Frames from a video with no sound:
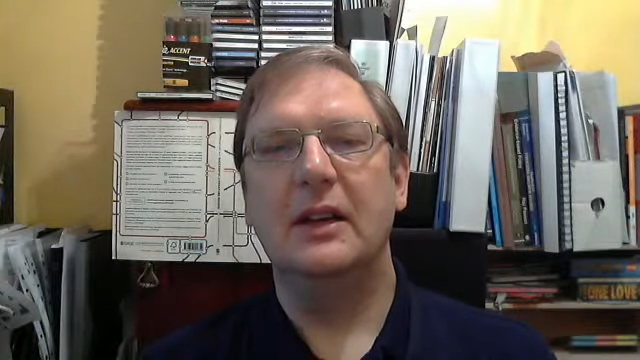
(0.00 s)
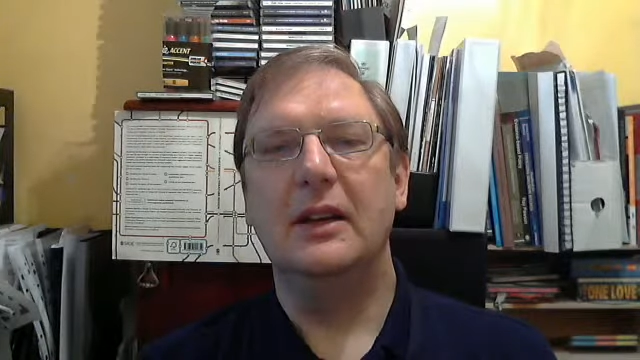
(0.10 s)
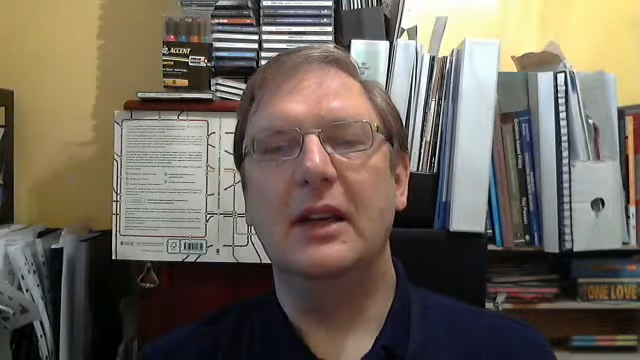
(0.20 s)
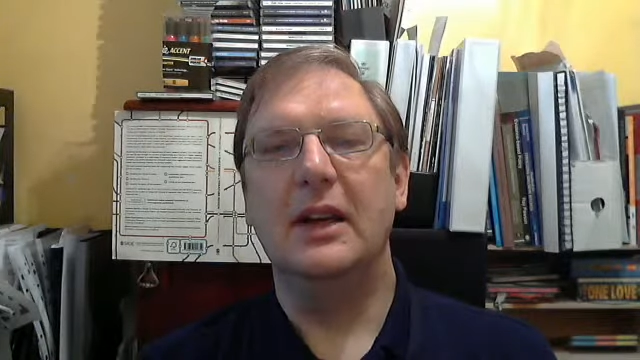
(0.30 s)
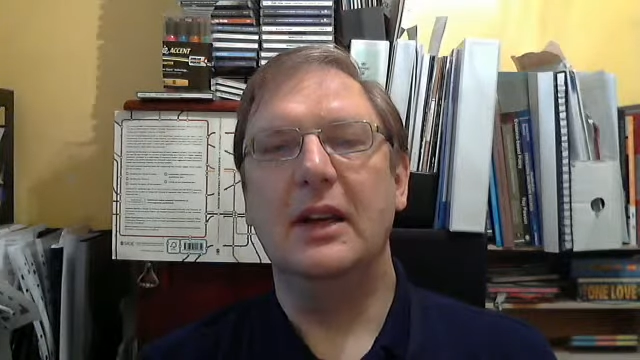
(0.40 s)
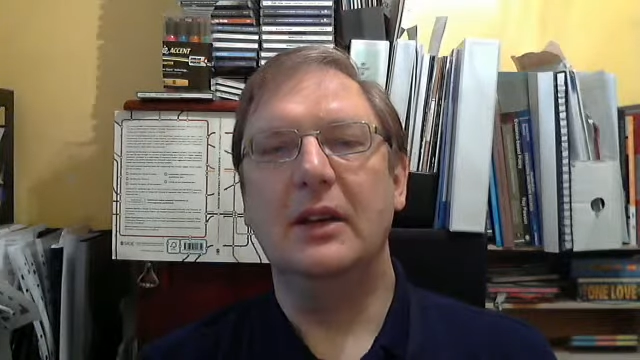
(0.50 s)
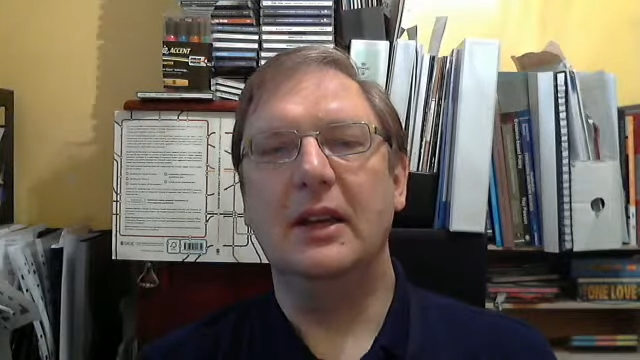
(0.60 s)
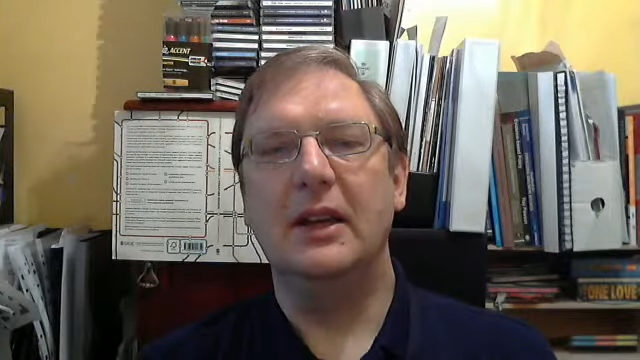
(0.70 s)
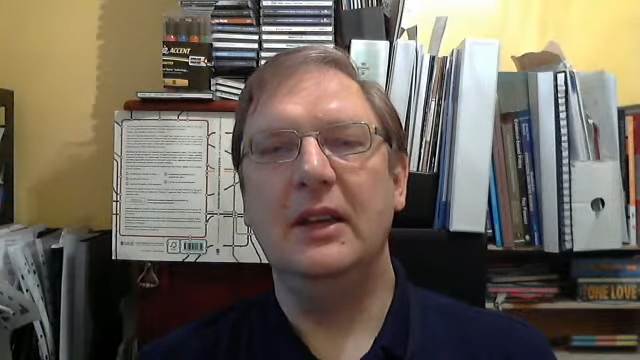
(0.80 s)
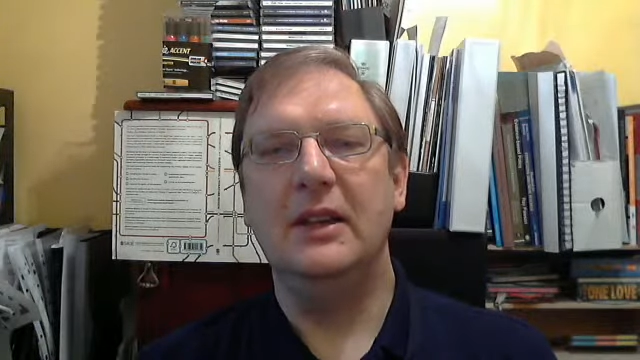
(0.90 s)
Now,
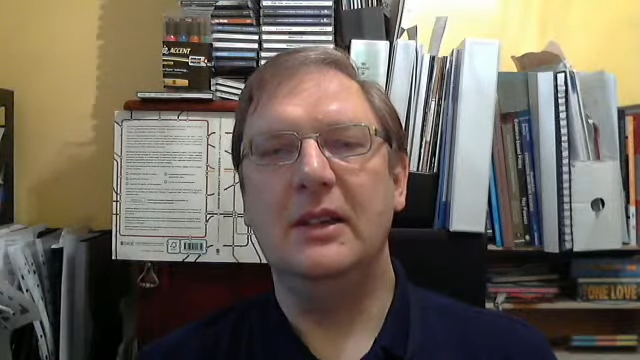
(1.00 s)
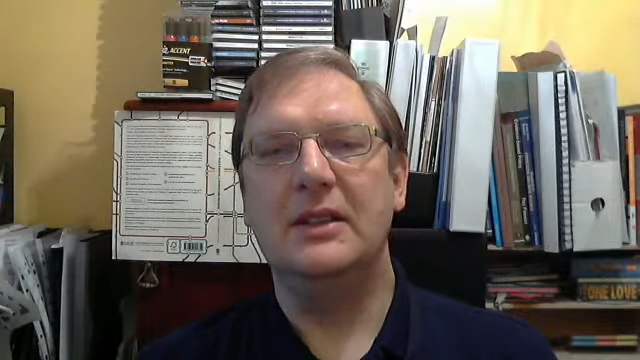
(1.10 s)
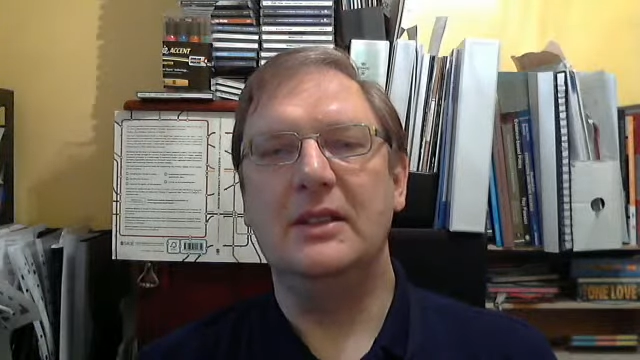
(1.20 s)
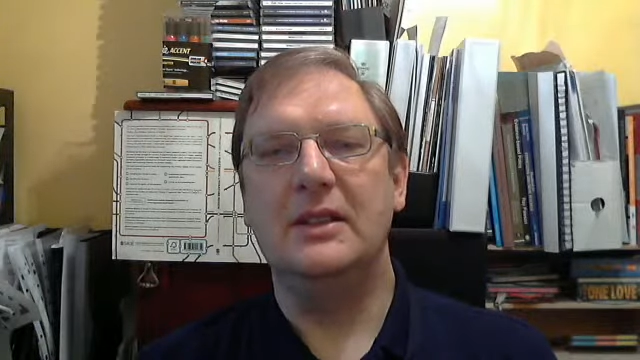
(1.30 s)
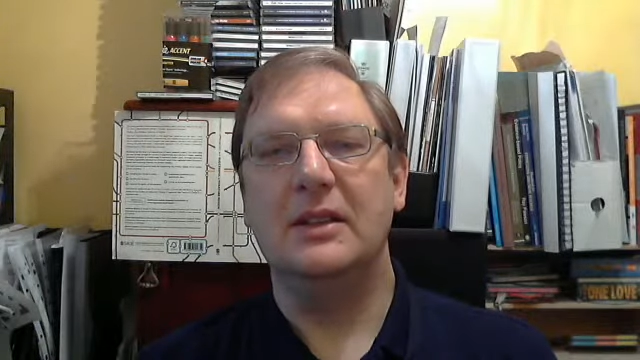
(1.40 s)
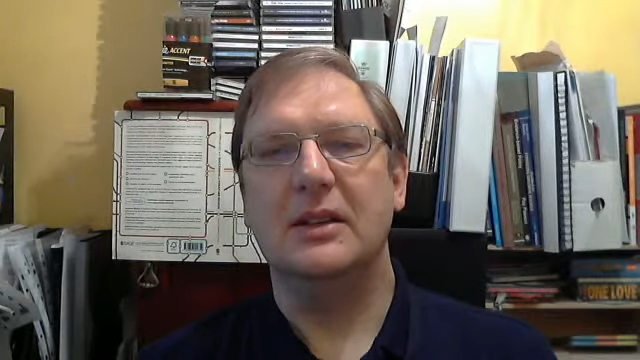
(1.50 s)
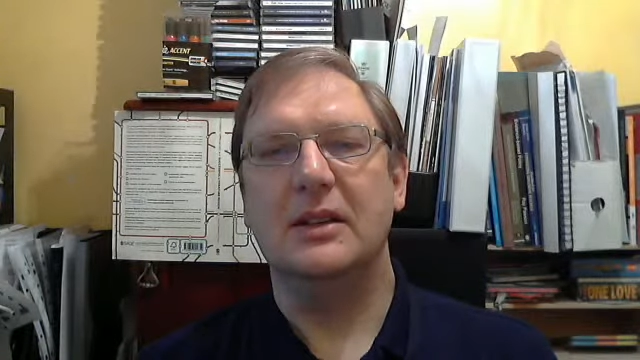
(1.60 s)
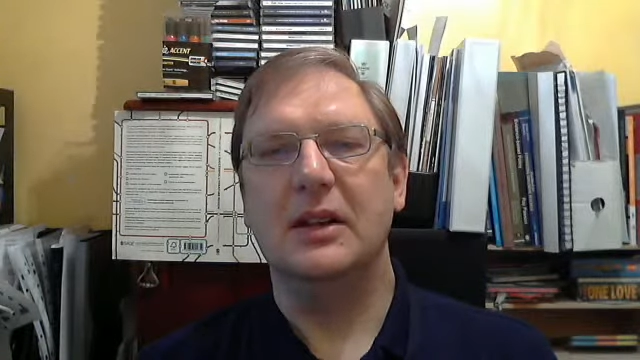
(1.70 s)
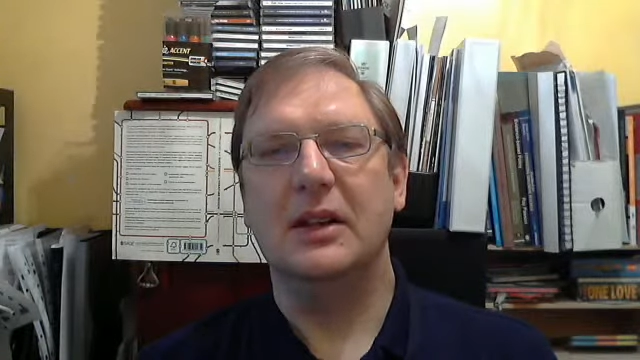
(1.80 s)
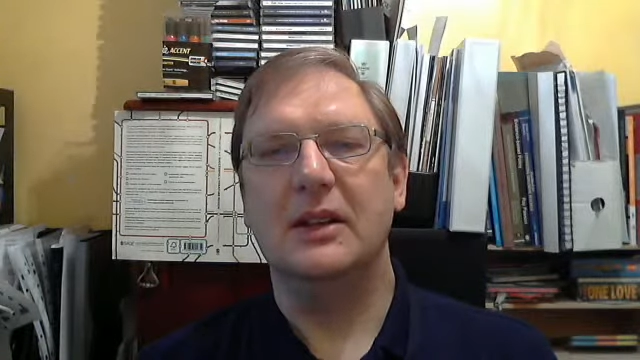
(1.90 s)
in this
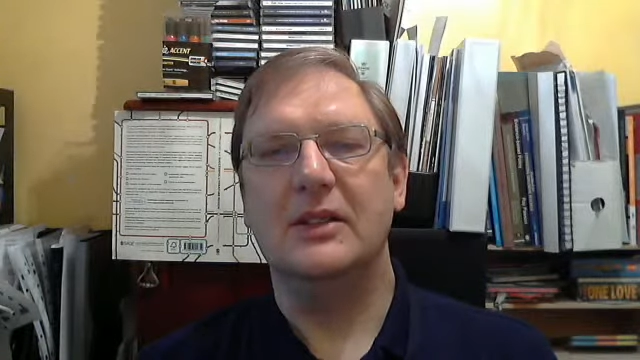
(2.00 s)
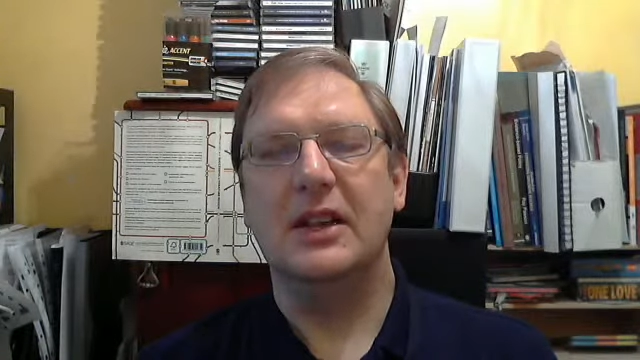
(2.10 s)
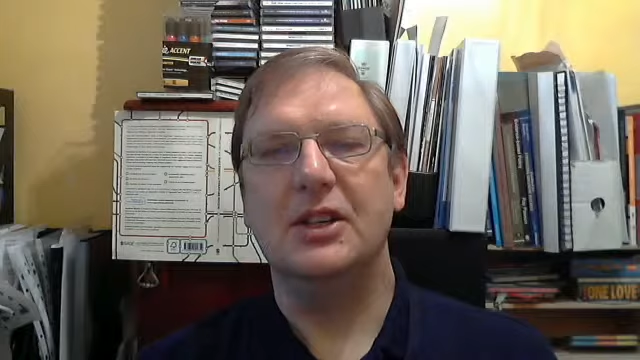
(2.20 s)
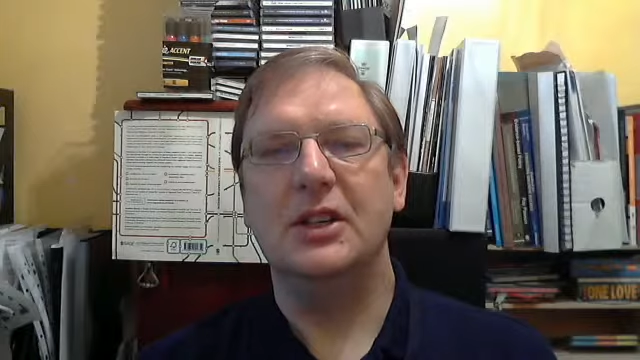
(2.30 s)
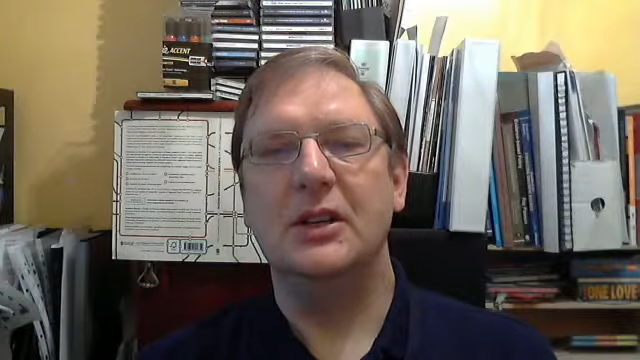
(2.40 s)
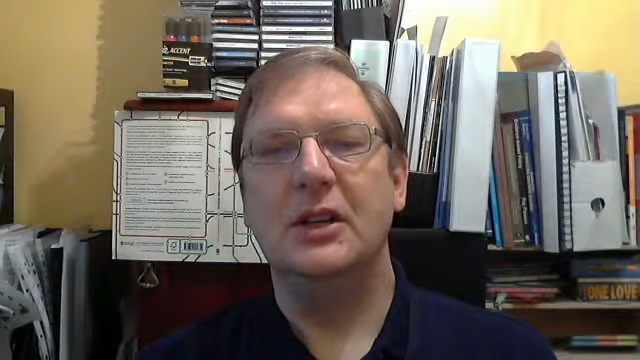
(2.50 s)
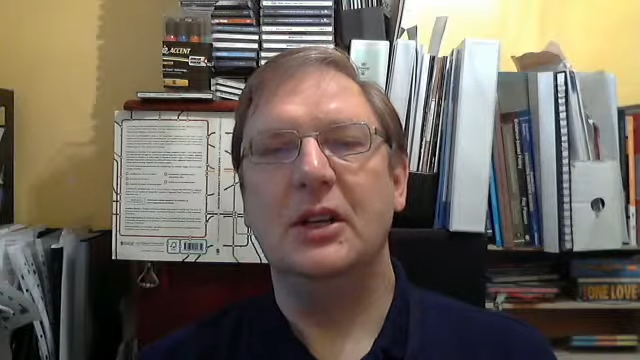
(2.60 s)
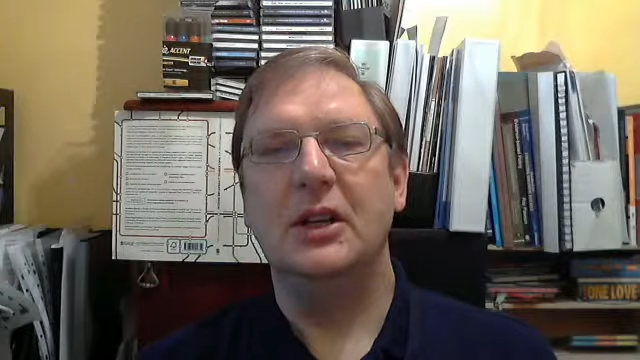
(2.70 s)
session,